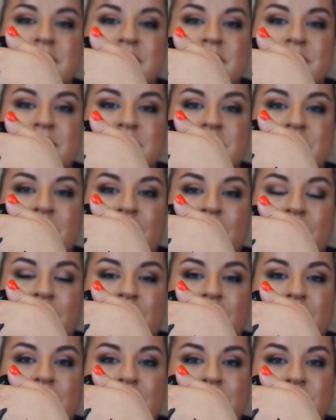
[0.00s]
is
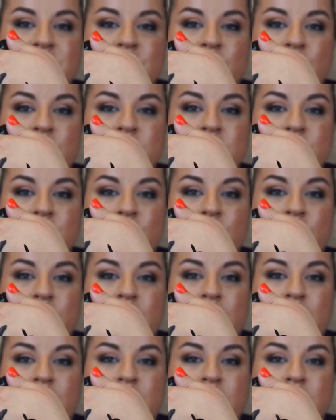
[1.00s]
that it's going to
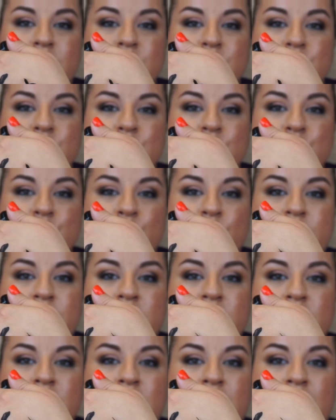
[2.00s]
create
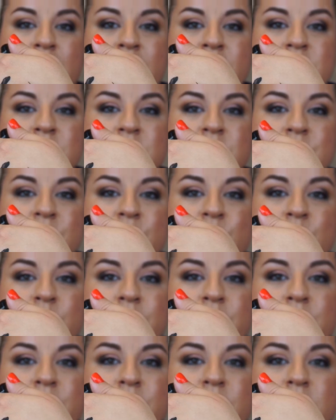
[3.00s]
straighter lines for
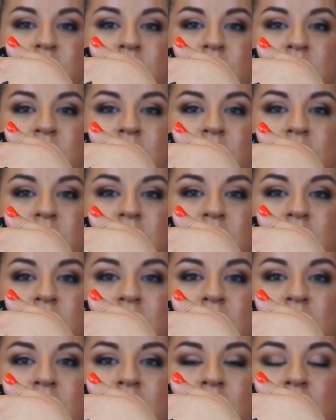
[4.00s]
you,
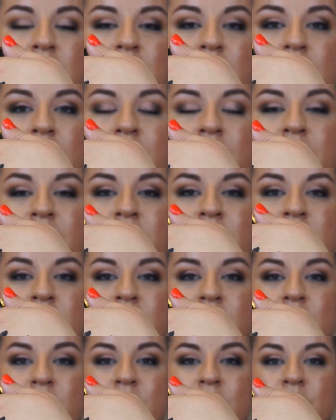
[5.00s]
and
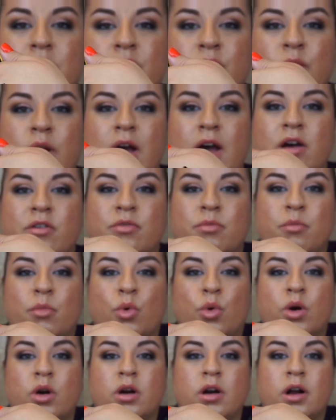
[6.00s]
you have
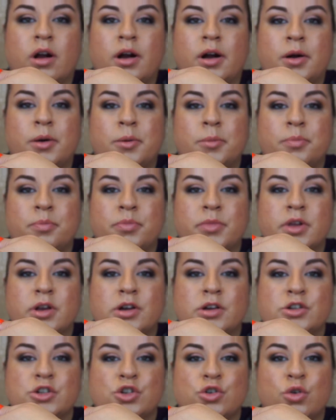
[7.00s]
more
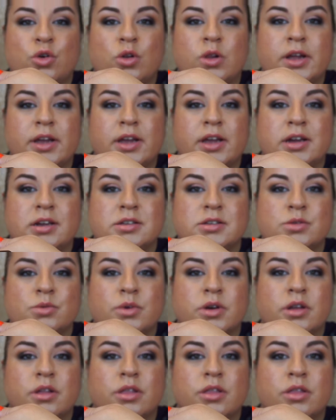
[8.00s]
control, I guess,
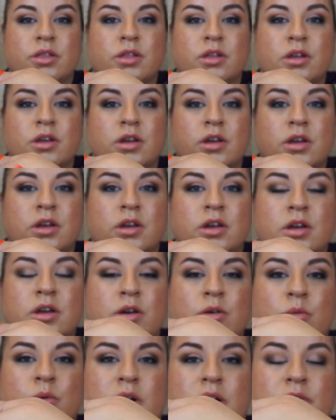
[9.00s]
with
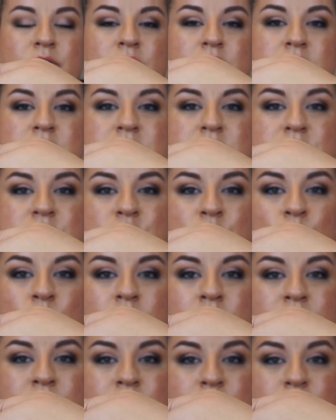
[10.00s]
whatever it is that you want to